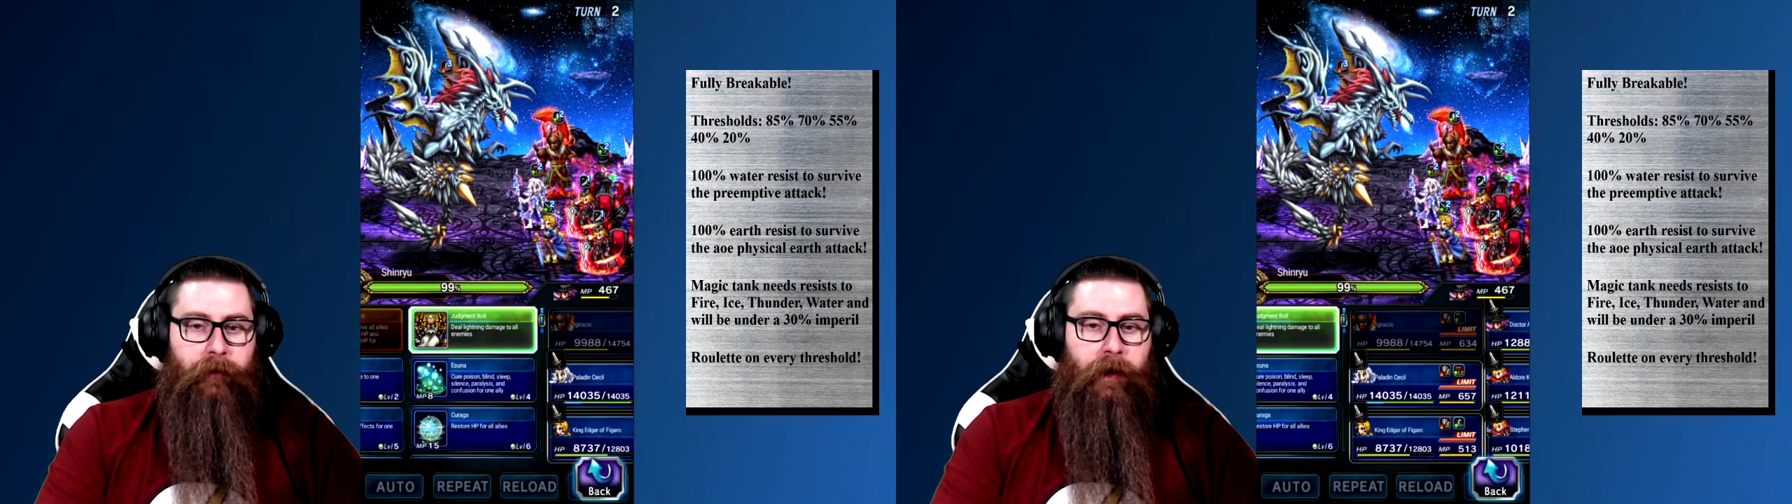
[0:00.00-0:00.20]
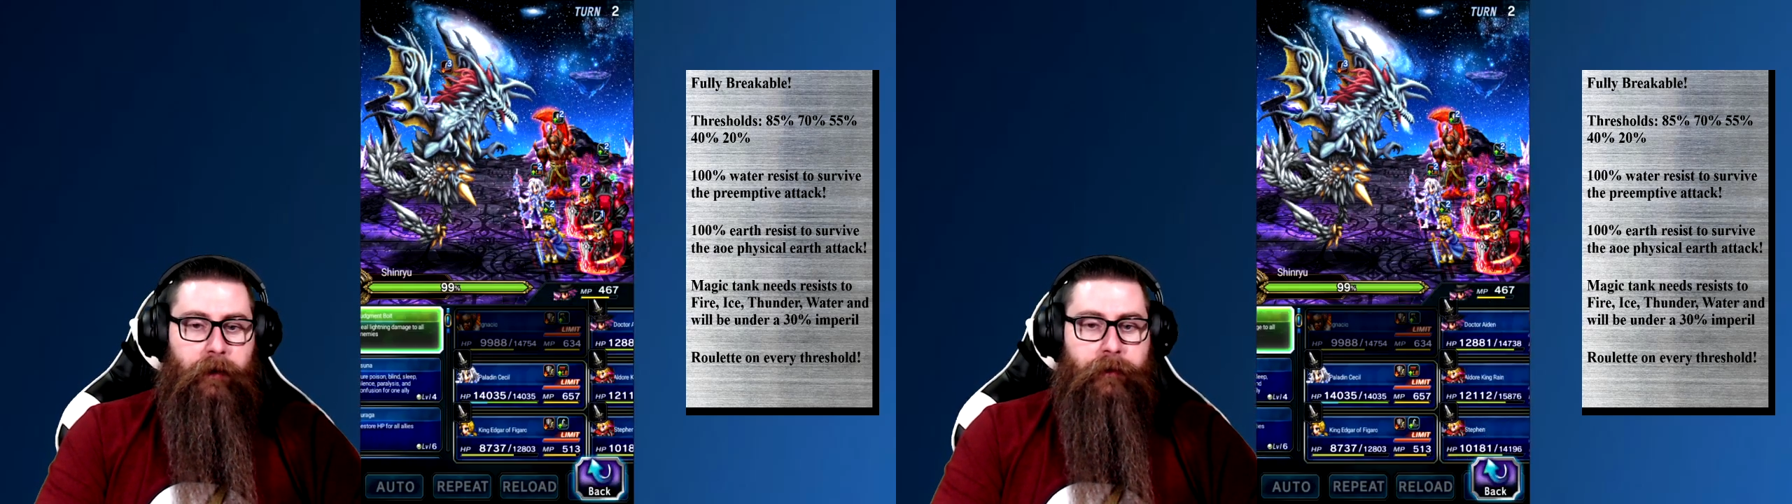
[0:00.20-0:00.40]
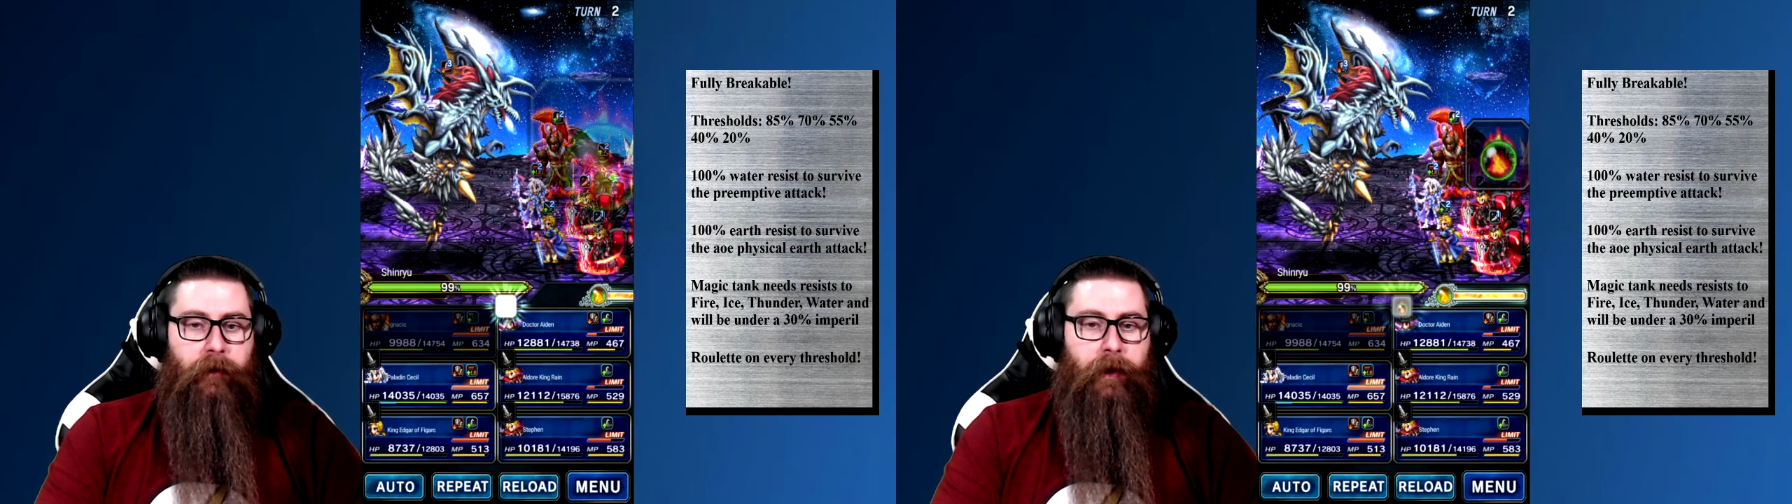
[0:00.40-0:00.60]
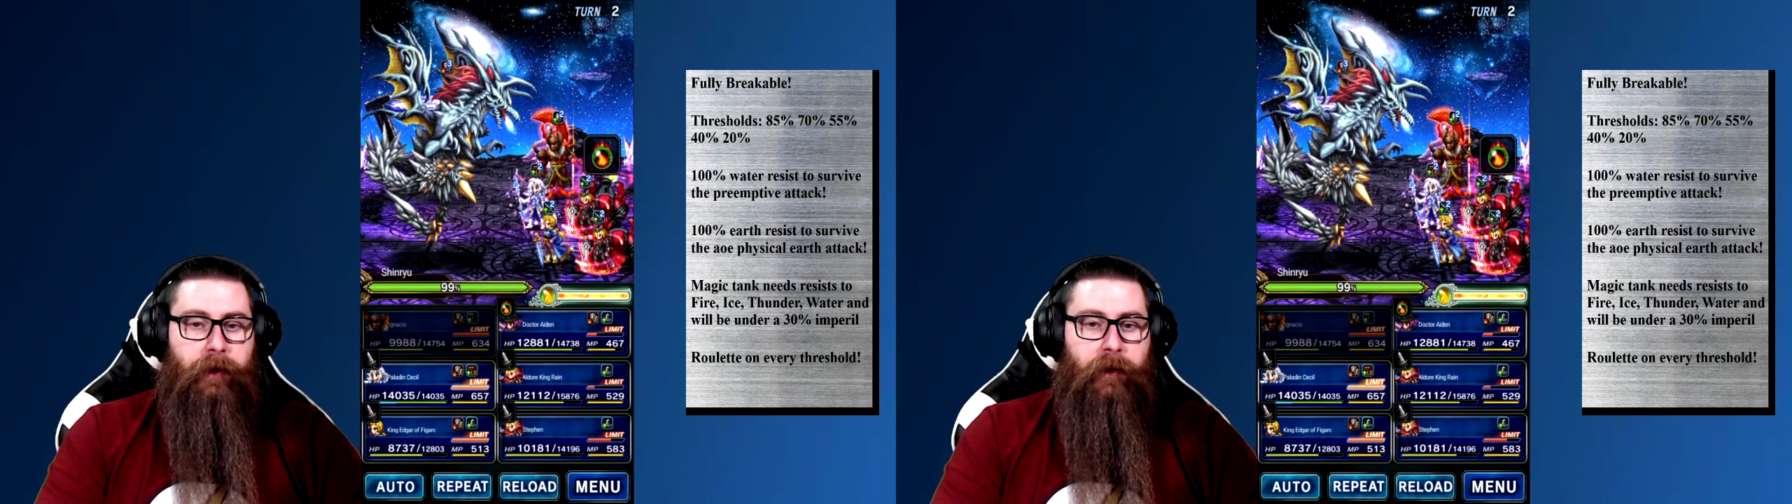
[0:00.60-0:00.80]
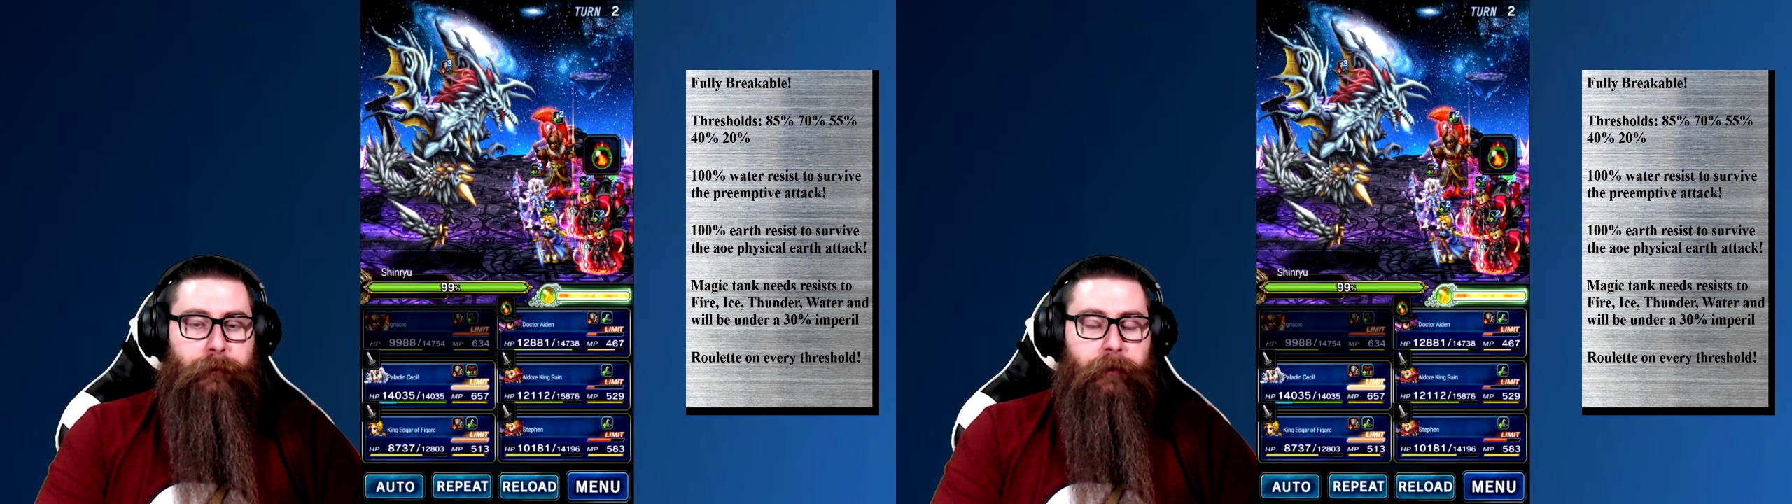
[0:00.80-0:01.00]
ready to throw out
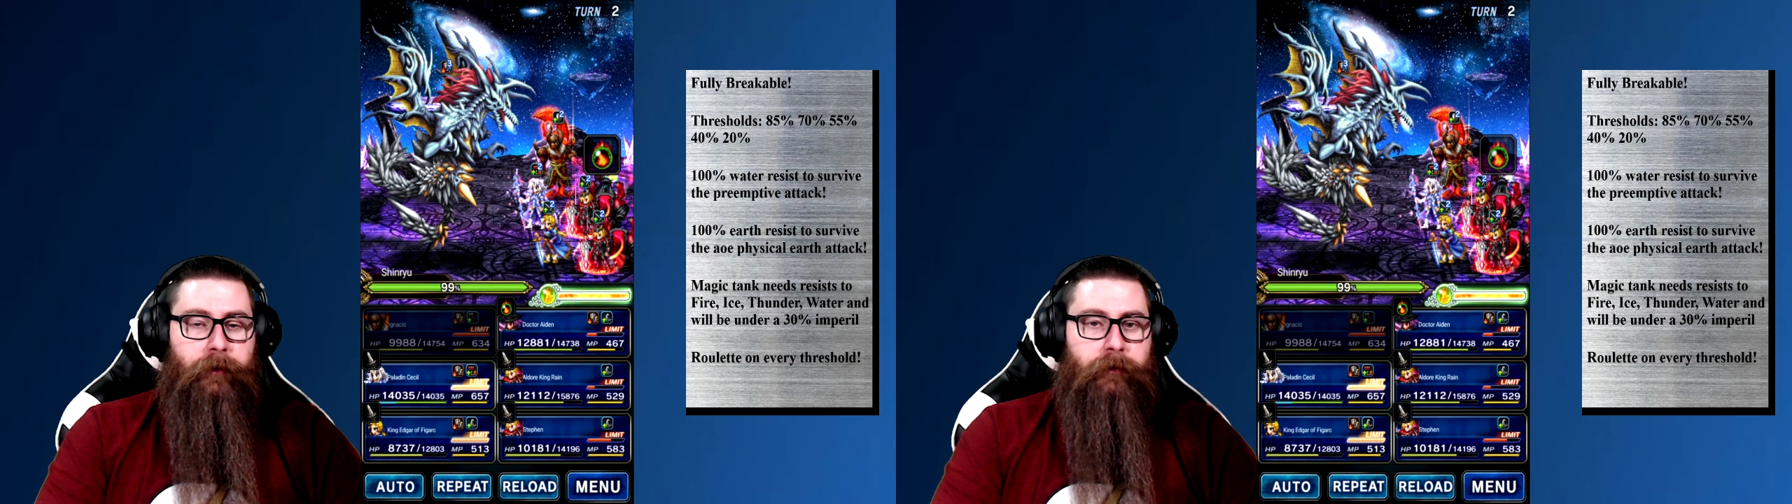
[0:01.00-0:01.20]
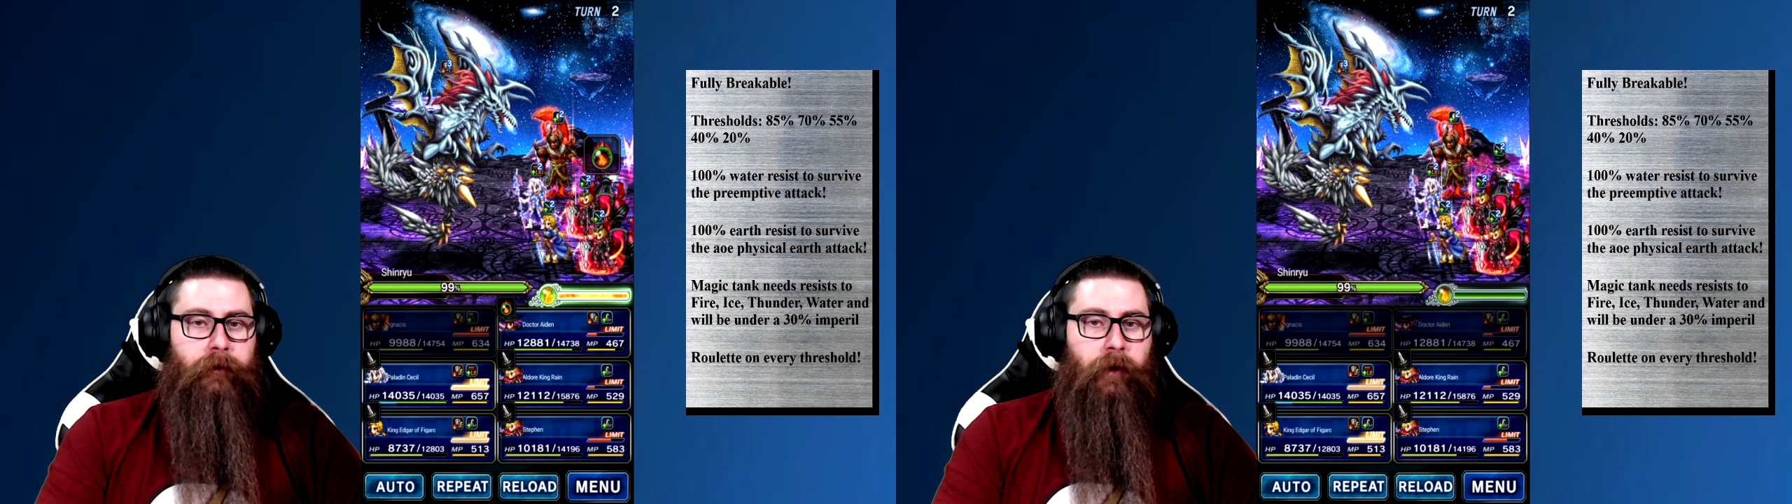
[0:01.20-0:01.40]
an Esper